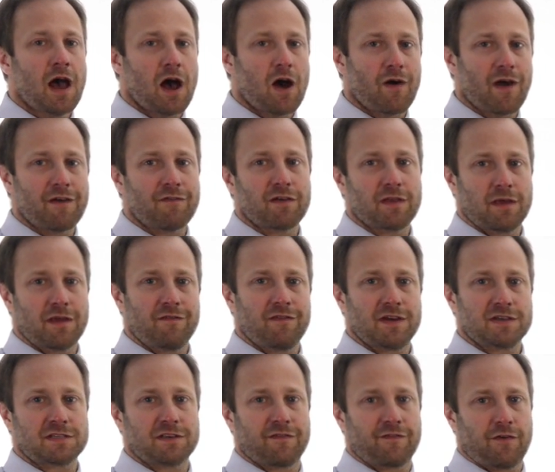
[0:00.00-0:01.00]
However, the
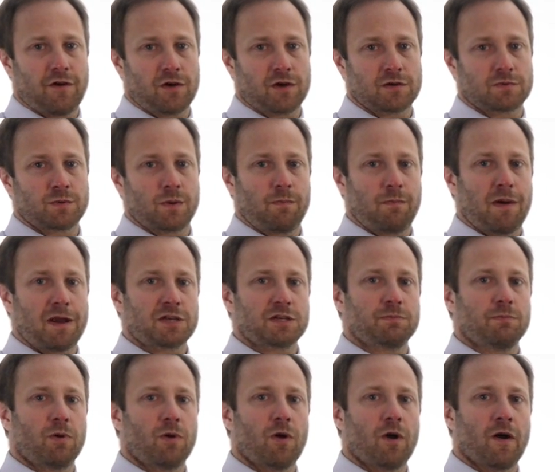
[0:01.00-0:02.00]
investor focus will be
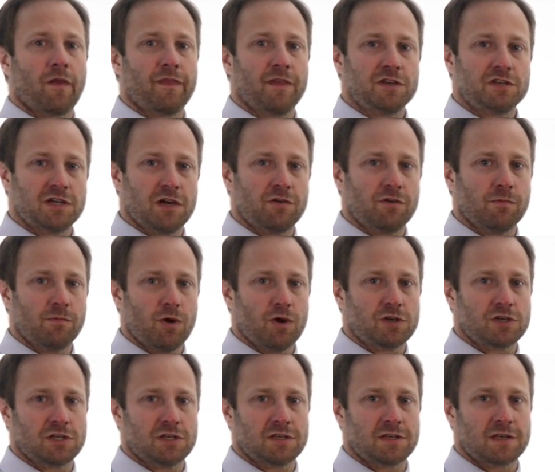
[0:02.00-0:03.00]
much more on the general
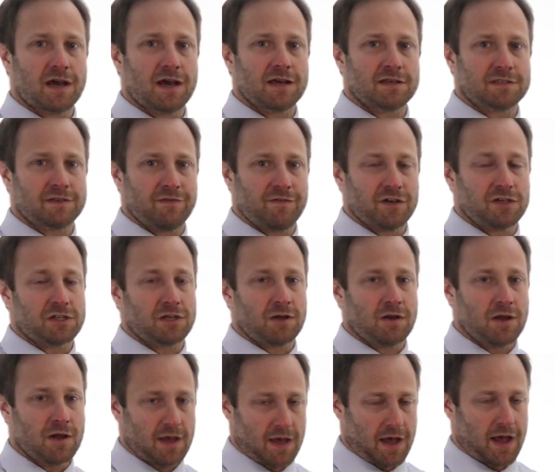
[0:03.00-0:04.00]
merchandise
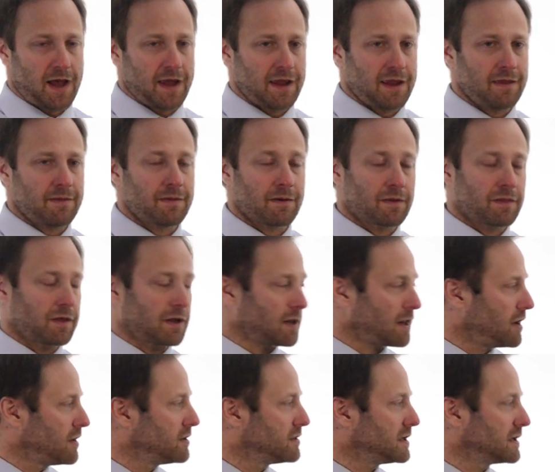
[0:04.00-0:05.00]
division, i.e. the
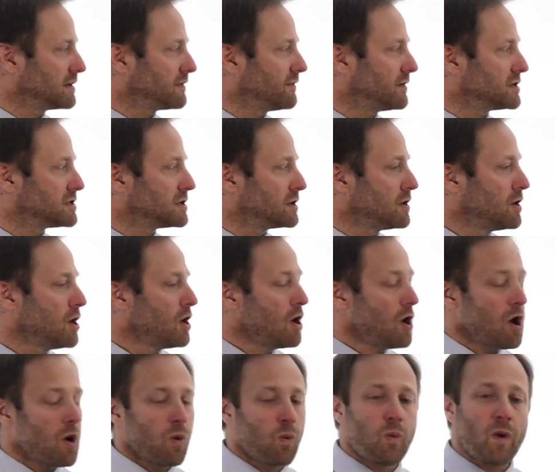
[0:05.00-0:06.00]
clothing division,
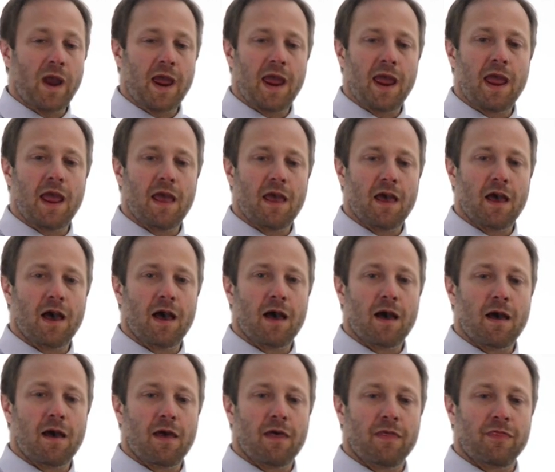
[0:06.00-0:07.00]

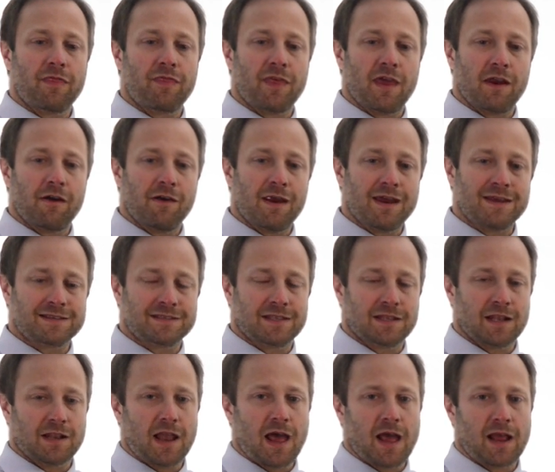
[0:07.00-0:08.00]
where there
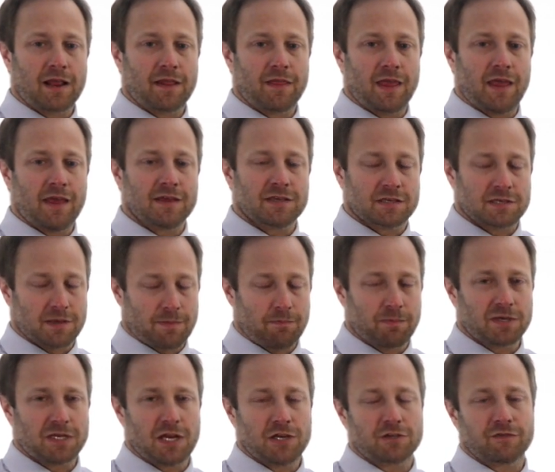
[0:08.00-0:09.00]
is some
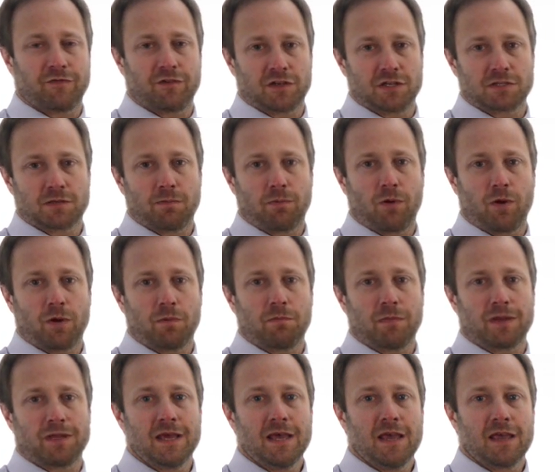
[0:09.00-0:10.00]
potential for
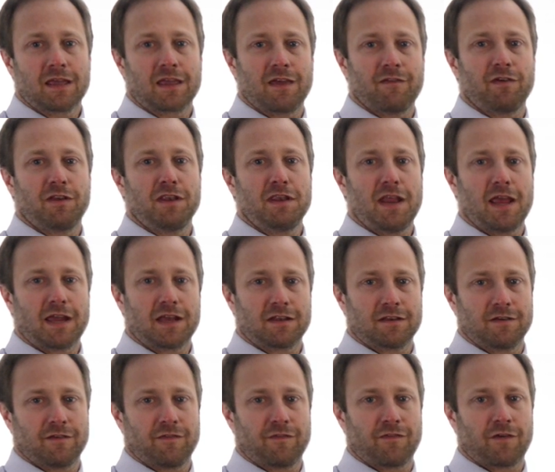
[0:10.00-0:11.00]
disappointment given
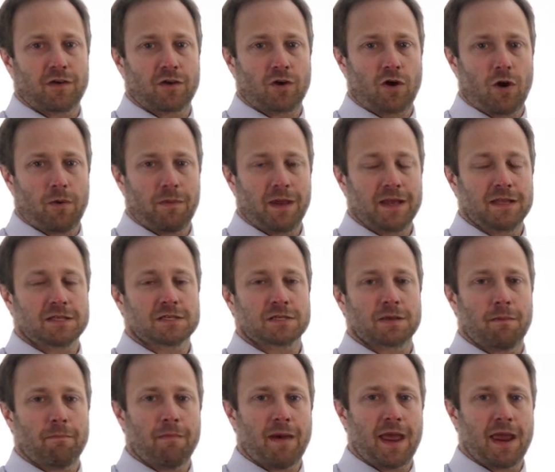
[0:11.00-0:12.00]
negative
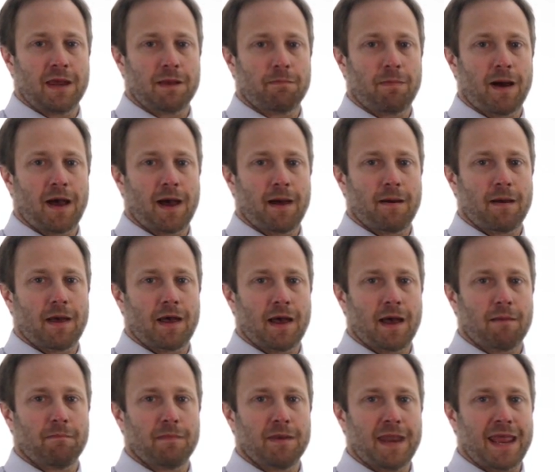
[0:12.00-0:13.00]
comments made by
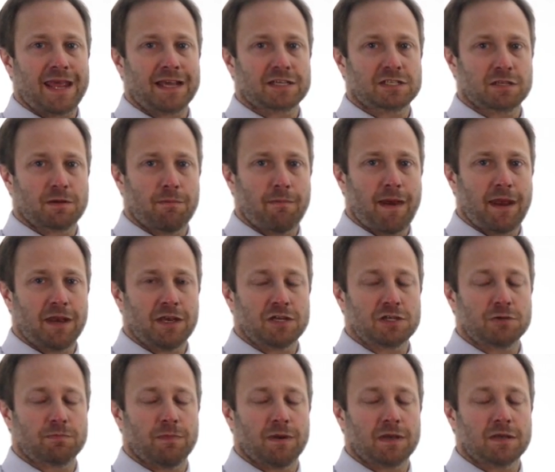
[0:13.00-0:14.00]
Next
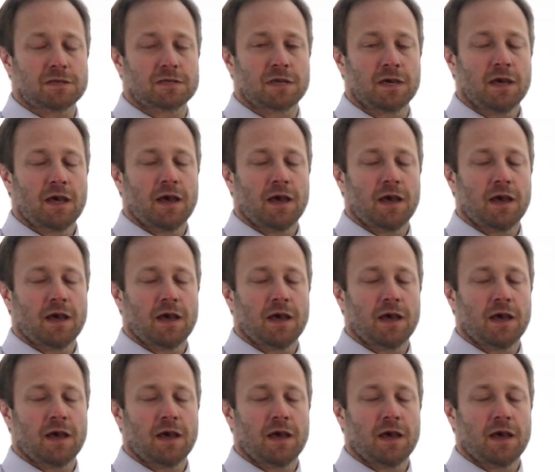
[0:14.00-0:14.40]
management